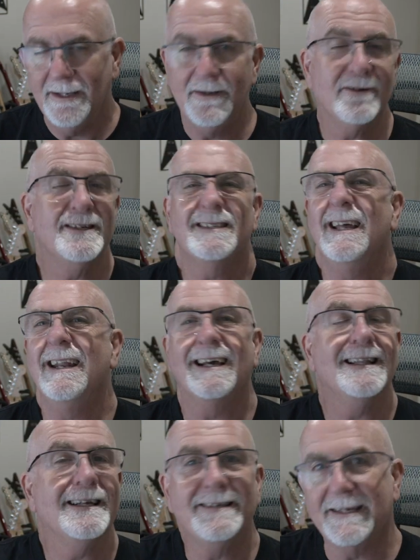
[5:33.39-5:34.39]
You can just say an
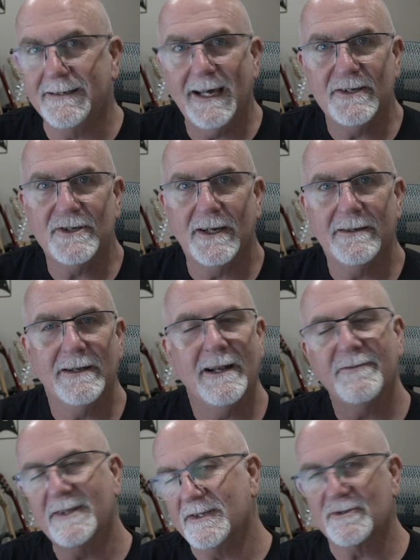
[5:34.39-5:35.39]
eclectic nature. You don't
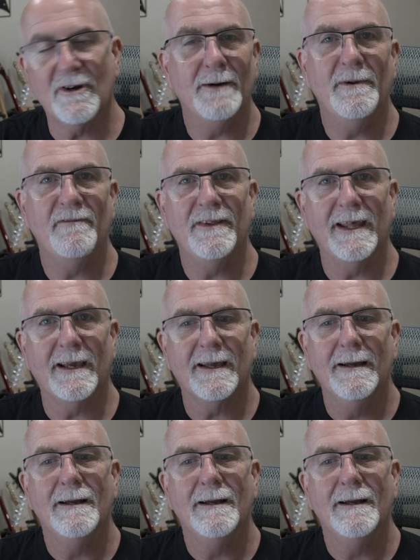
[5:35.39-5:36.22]
have to describe everything.